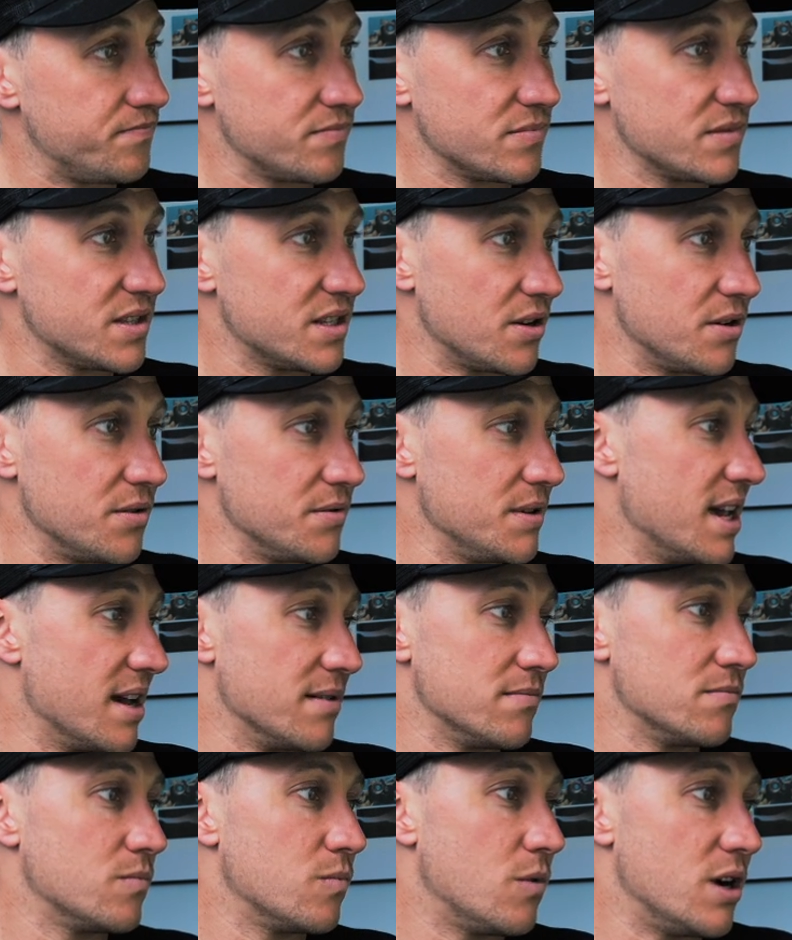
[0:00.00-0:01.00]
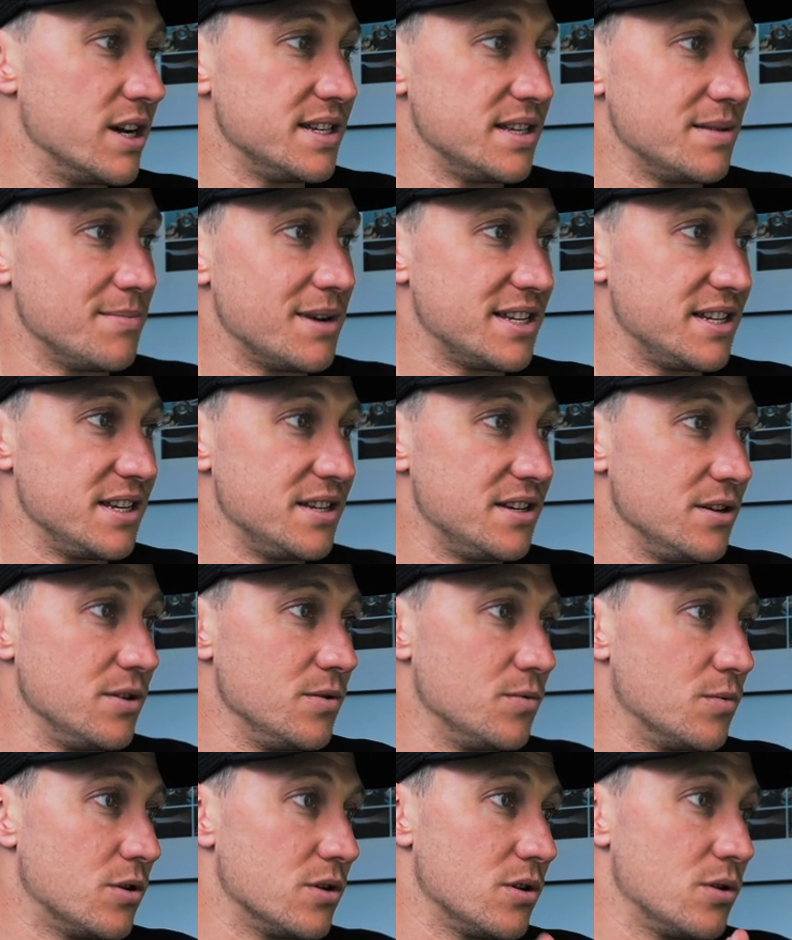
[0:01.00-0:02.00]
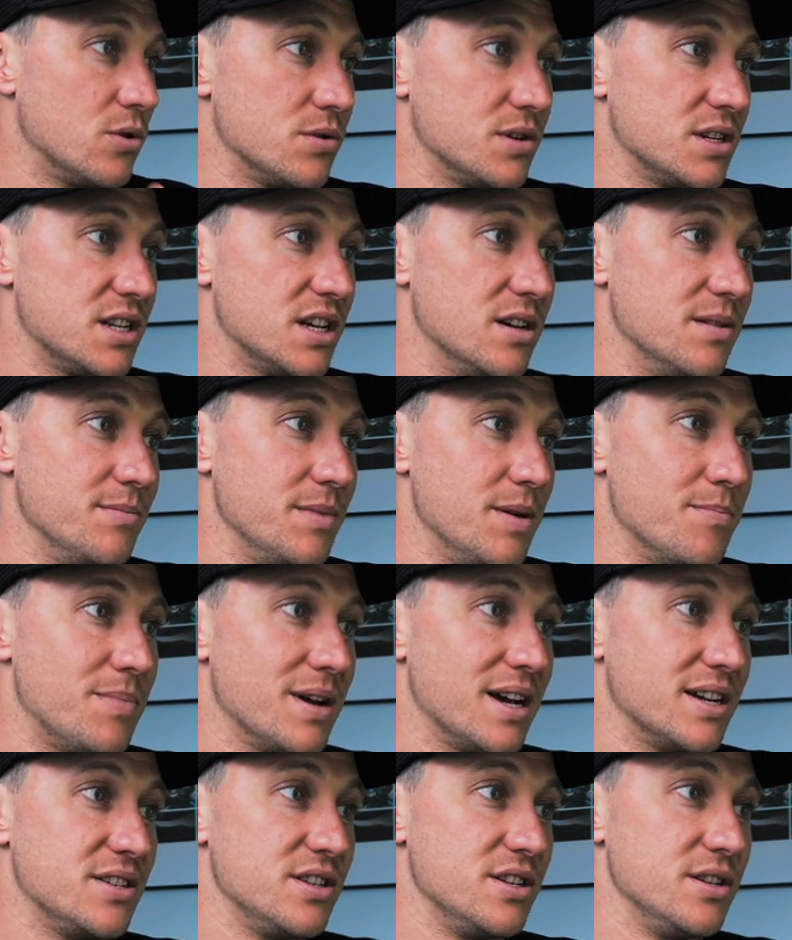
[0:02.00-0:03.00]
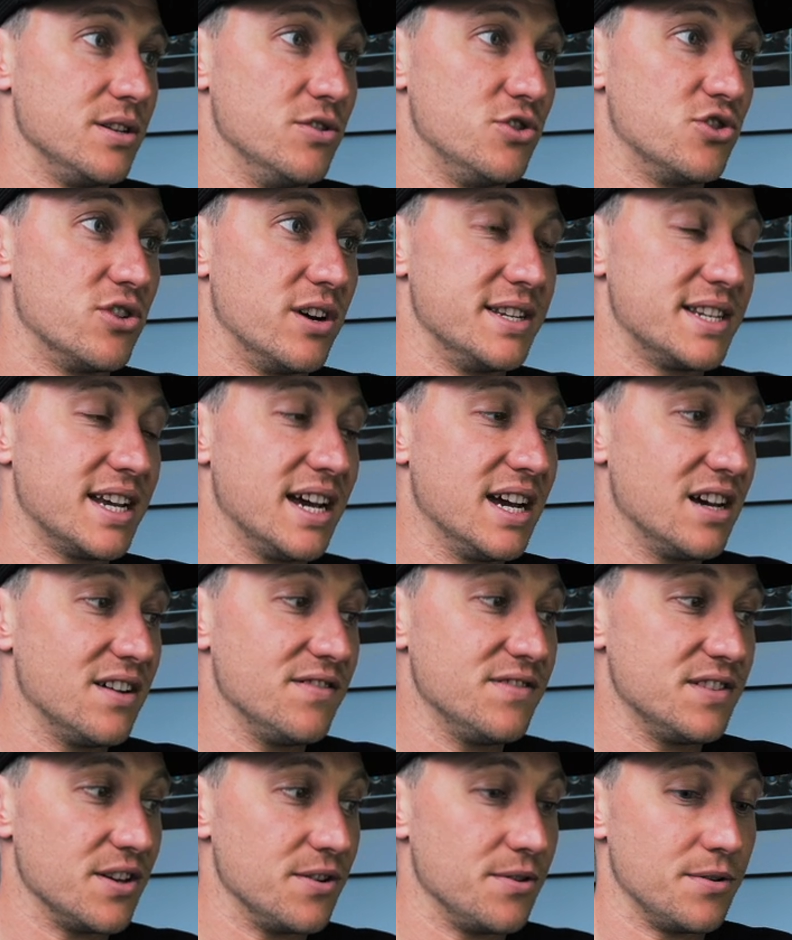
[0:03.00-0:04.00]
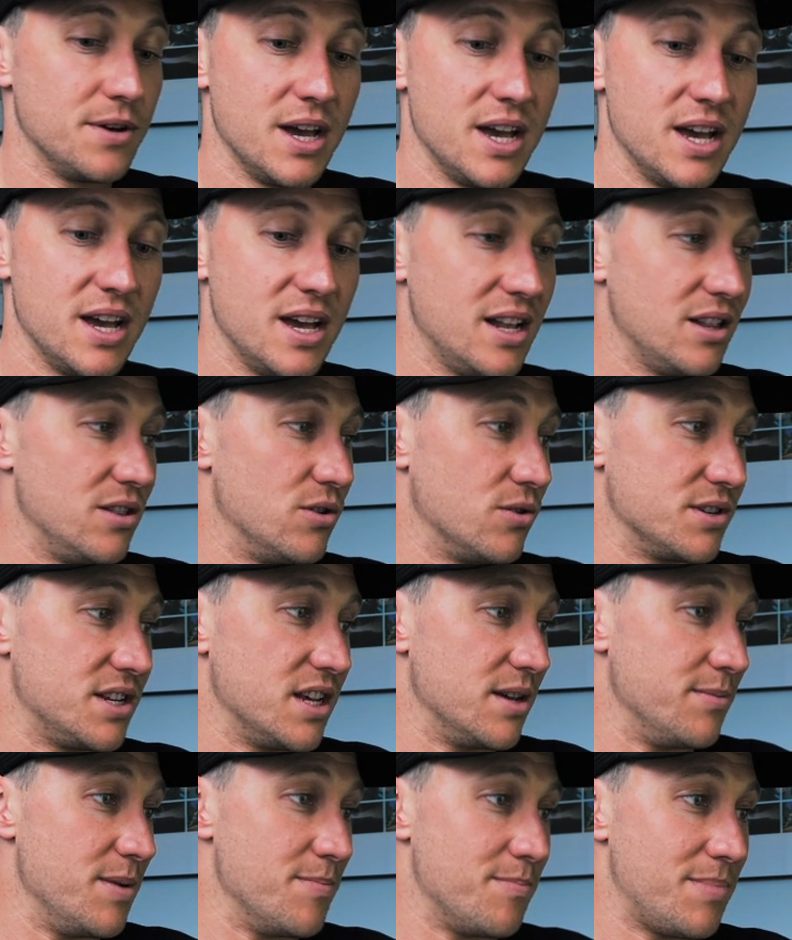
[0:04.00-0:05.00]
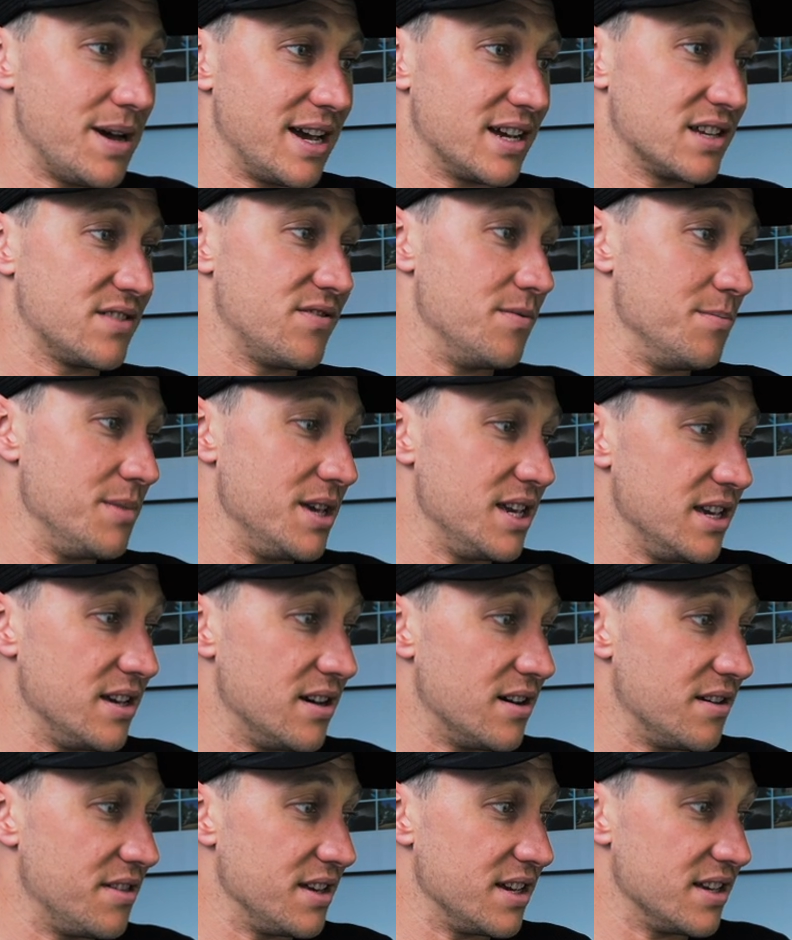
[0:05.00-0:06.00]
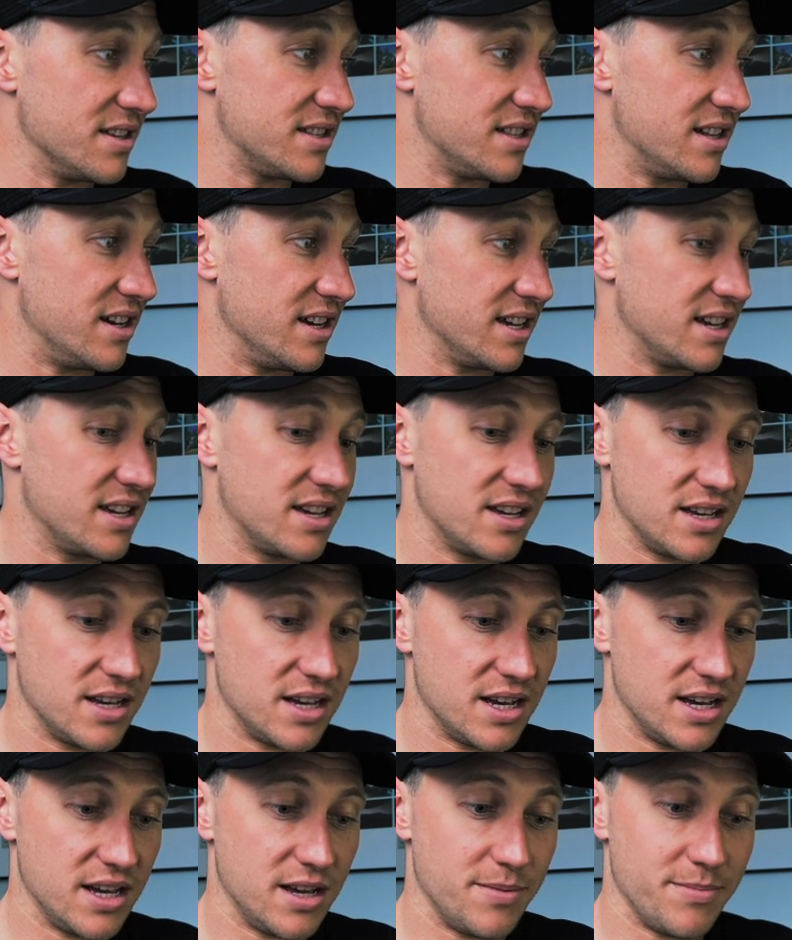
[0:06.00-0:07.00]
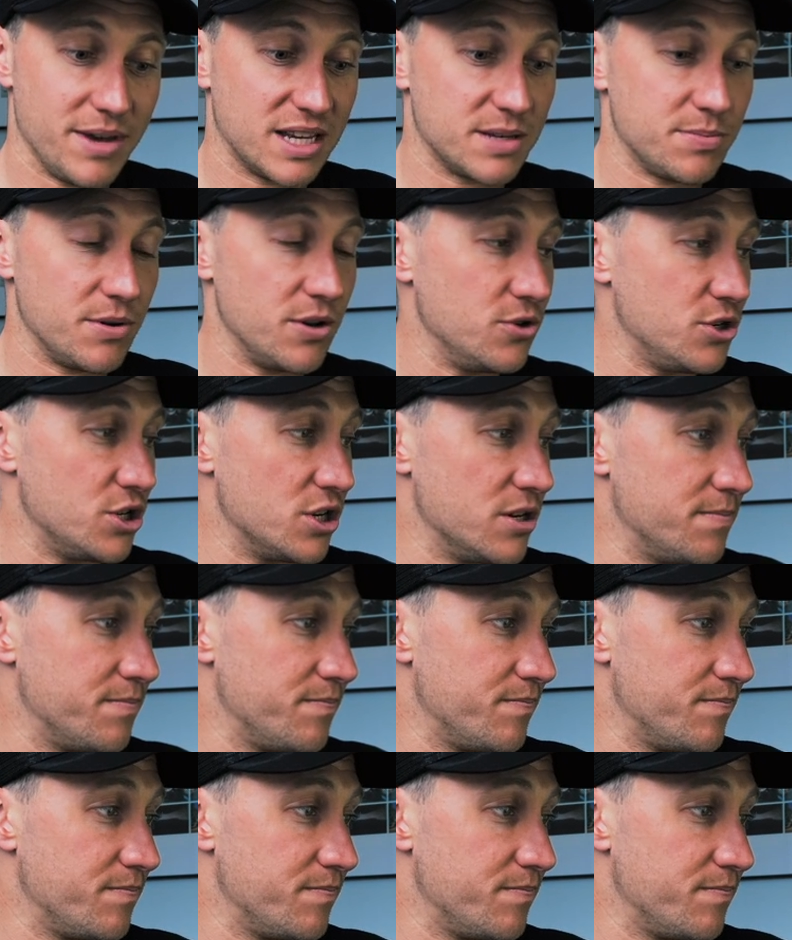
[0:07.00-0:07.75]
So yeah, why does it matter to you? What long-term impact you're trying to have? So long-term impacts for me are things like exposure,